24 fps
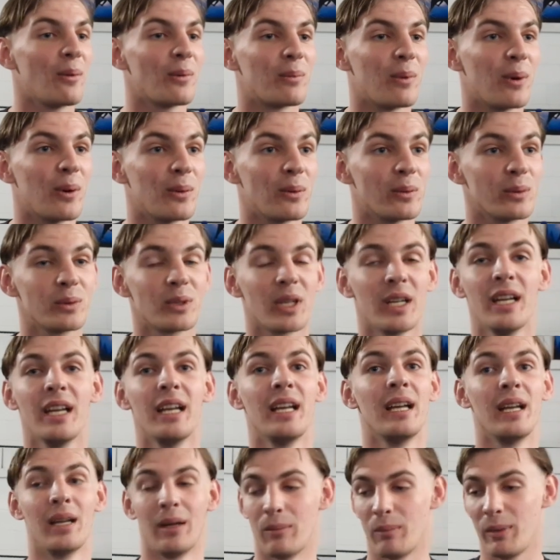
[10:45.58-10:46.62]
walls.
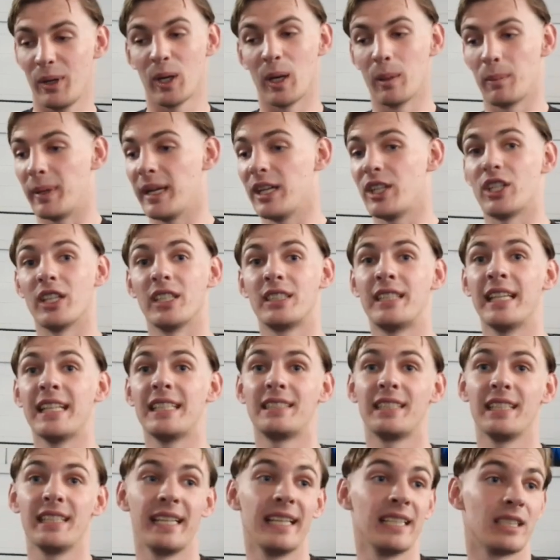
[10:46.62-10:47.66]
We got a picture
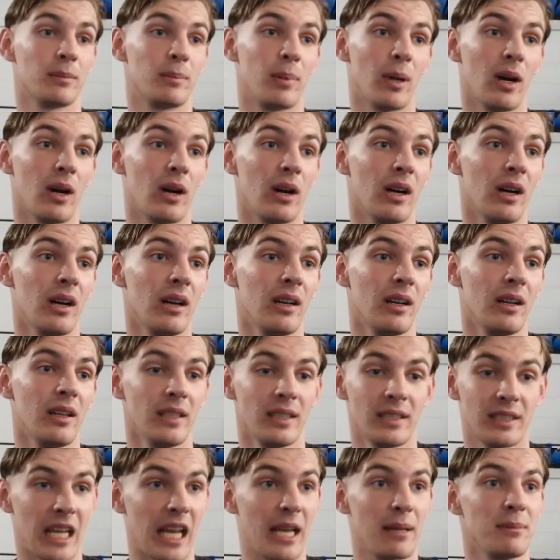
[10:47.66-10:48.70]
60 years apart,
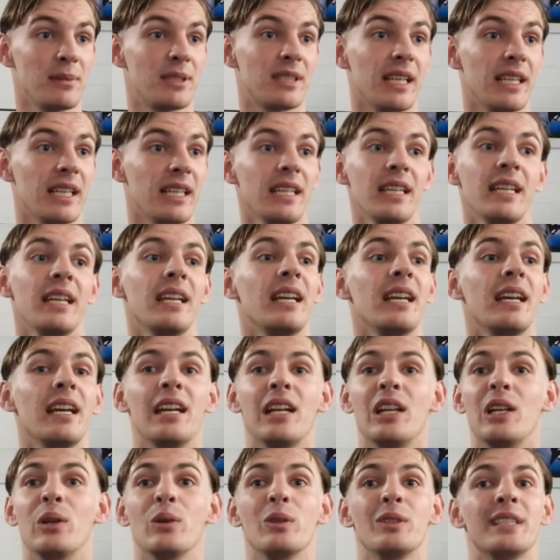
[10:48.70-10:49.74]
same seat,
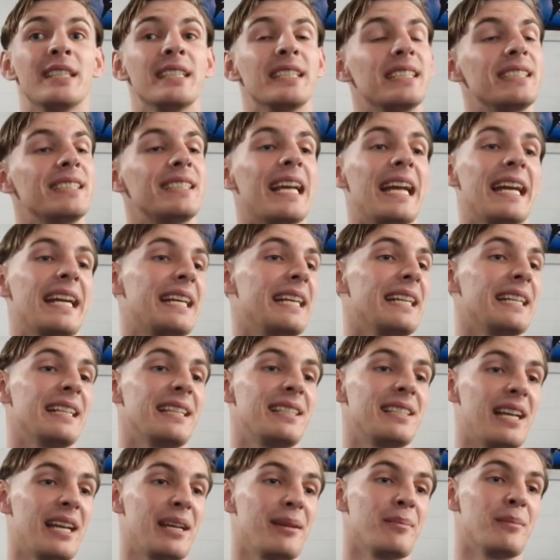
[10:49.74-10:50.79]
looks exactly the
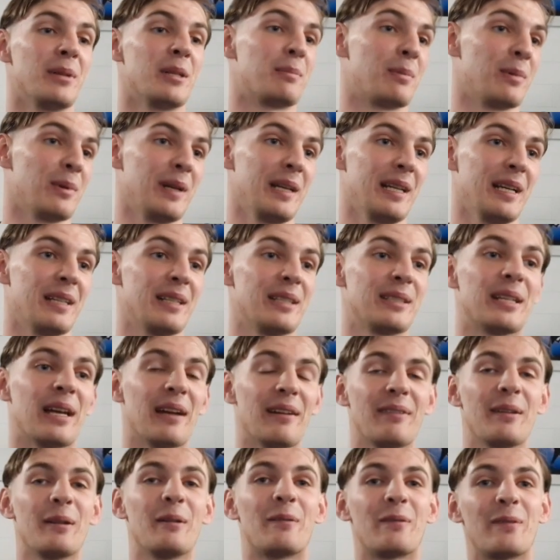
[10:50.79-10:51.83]
same. It's brilliant. So I
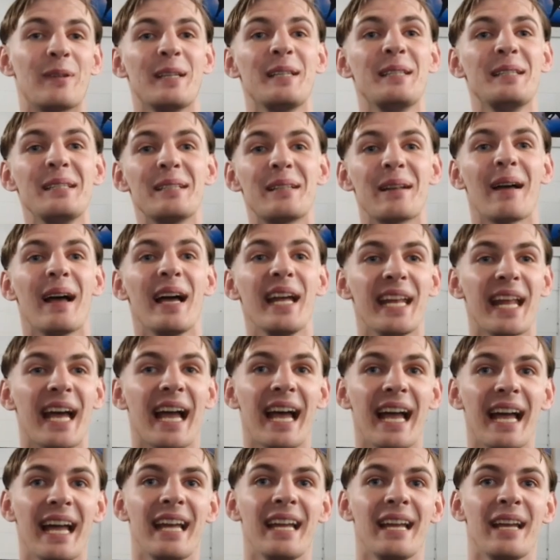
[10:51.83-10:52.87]
think things like
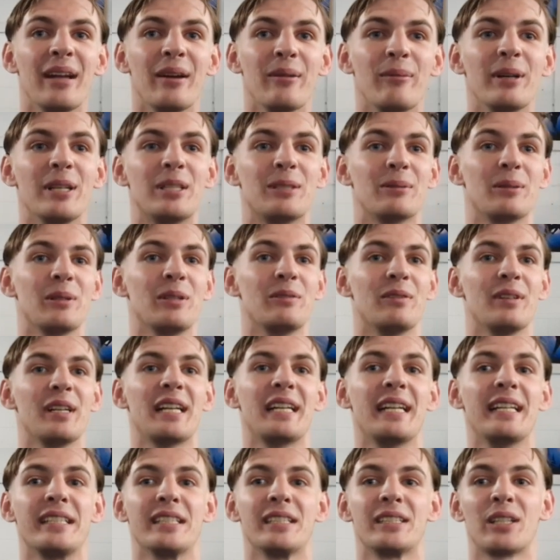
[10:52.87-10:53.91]
that, which we really
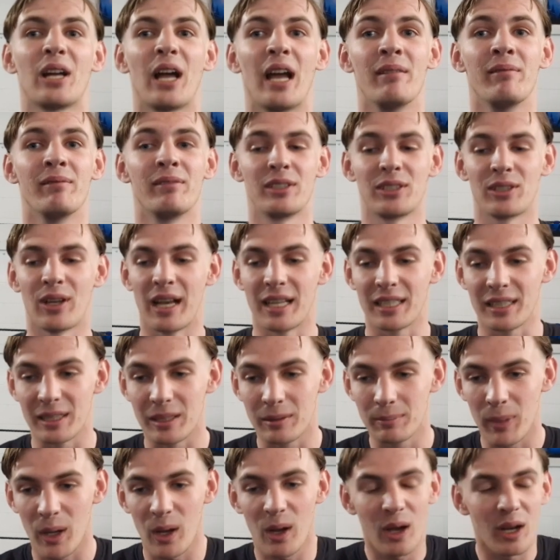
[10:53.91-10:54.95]
need to start emphasising, is
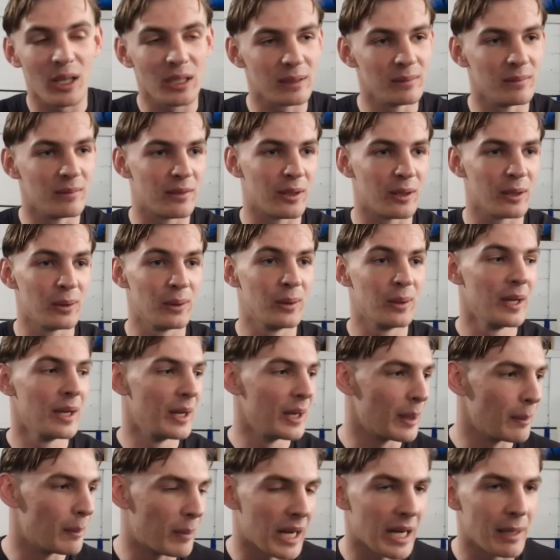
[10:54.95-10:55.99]
passing through
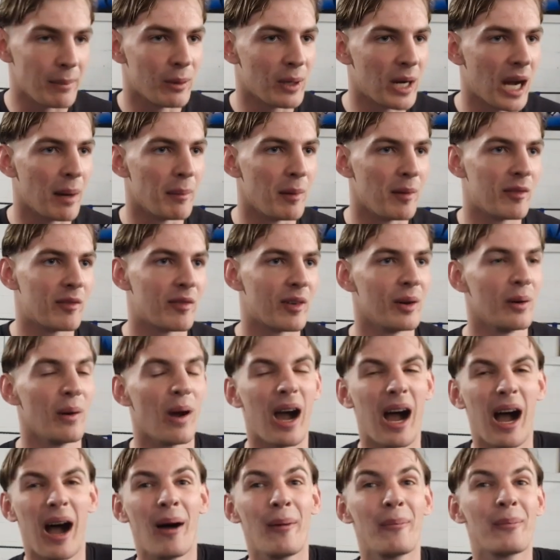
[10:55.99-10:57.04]
the people coming through.
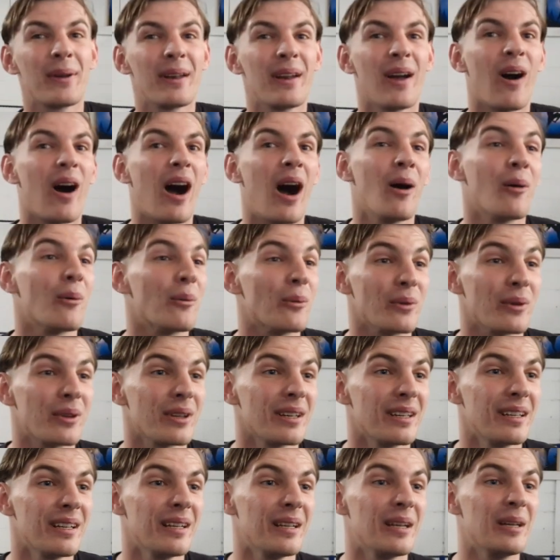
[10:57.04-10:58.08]
I'm not old,
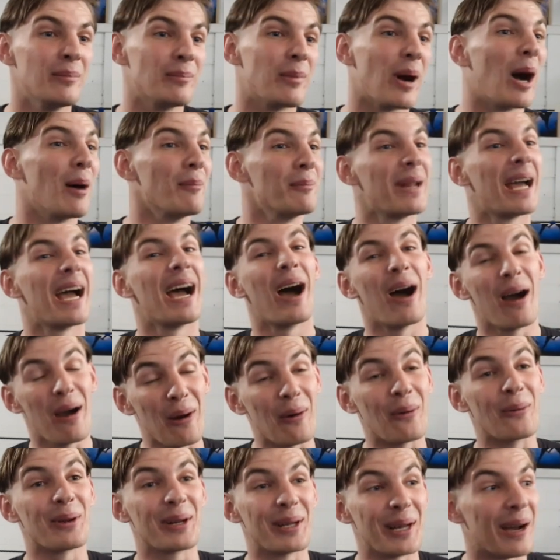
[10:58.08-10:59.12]
but I'm now
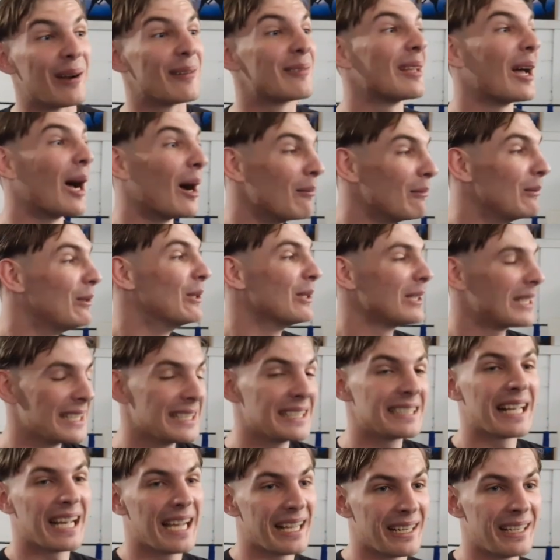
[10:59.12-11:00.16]
old enough that I'm
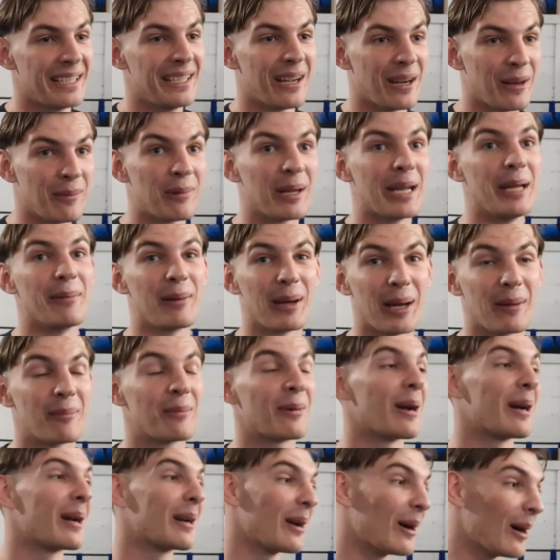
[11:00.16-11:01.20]
looking down at young people and I'm
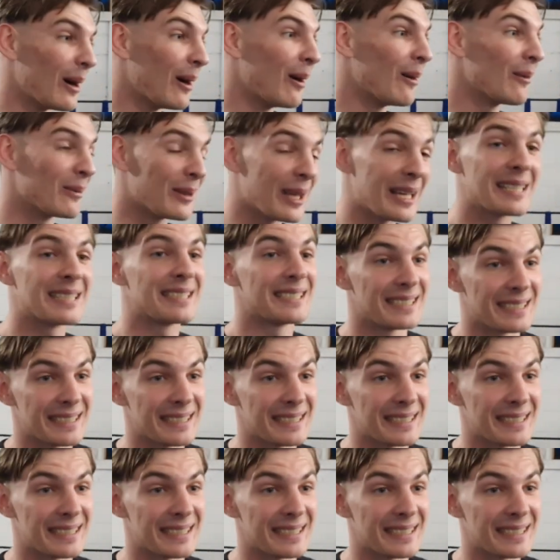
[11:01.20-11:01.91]
going, oh, this